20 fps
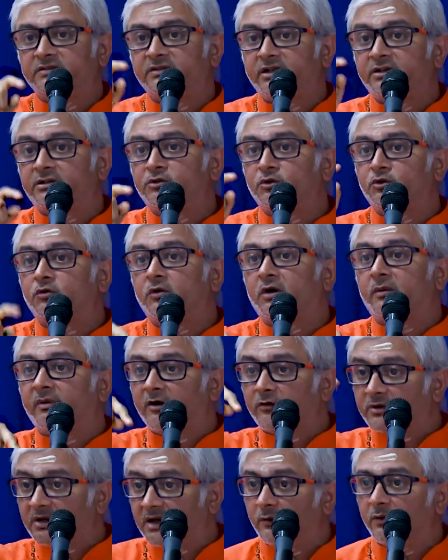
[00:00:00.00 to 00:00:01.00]
need to know
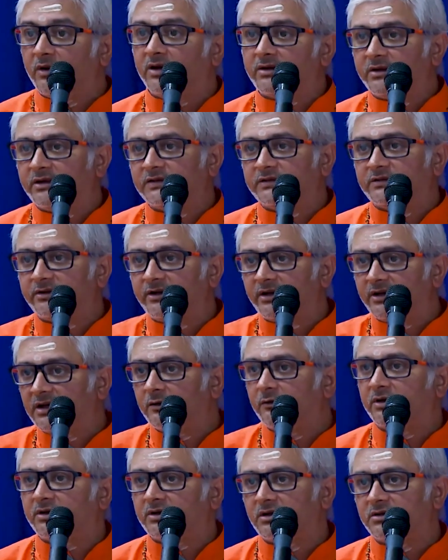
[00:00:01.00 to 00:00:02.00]
about our history and
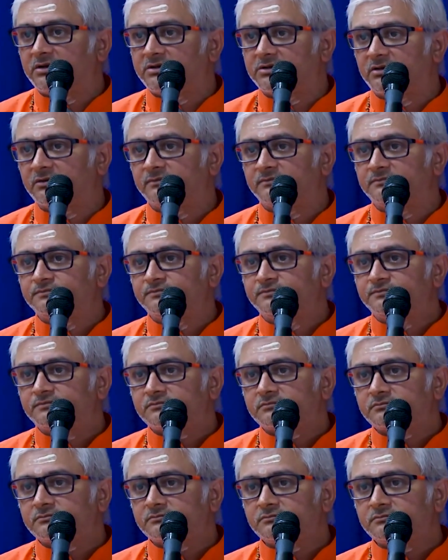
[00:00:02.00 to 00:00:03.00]
our culture
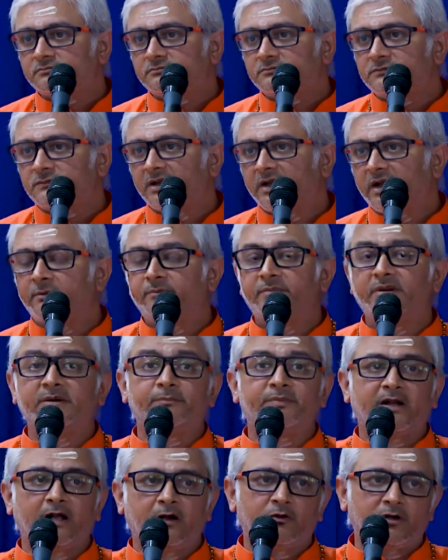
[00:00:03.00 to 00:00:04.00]
and be
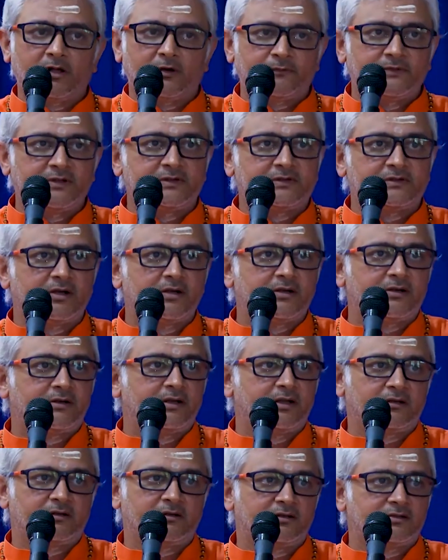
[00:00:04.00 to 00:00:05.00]
proud of this country
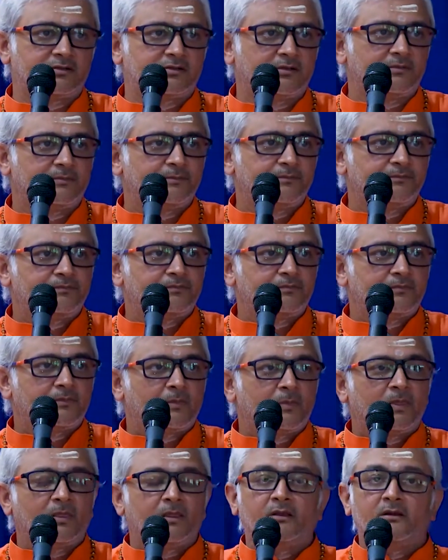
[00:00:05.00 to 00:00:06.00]
and culture.
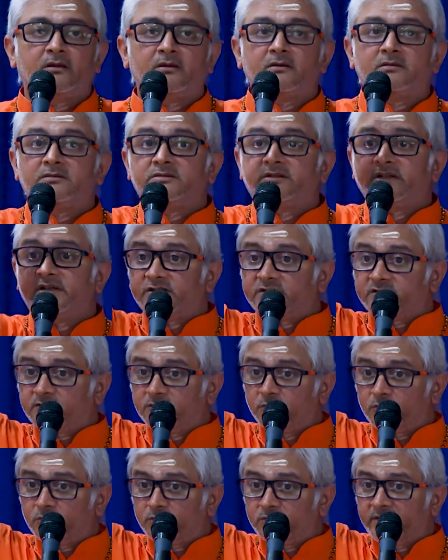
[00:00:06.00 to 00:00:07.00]
This
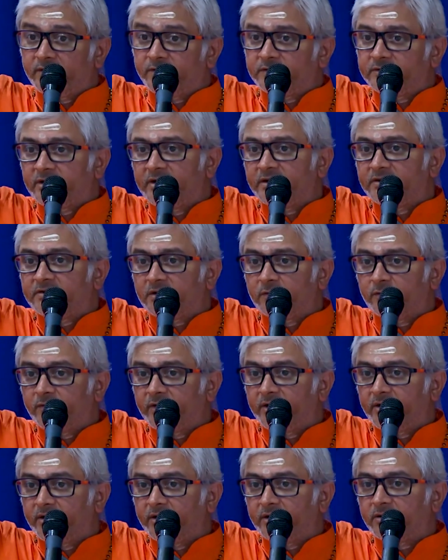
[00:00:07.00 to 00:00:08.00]
Gurudev said
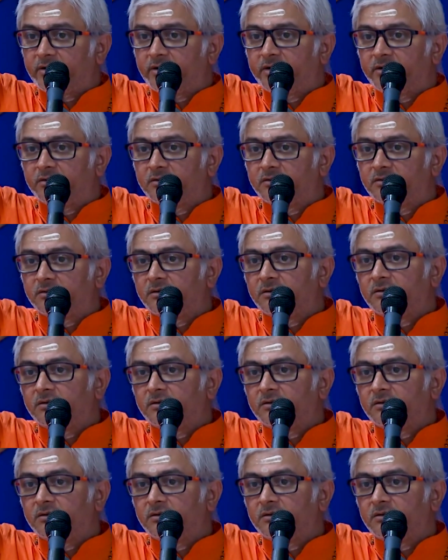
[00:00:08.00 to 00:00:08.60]
somewhere in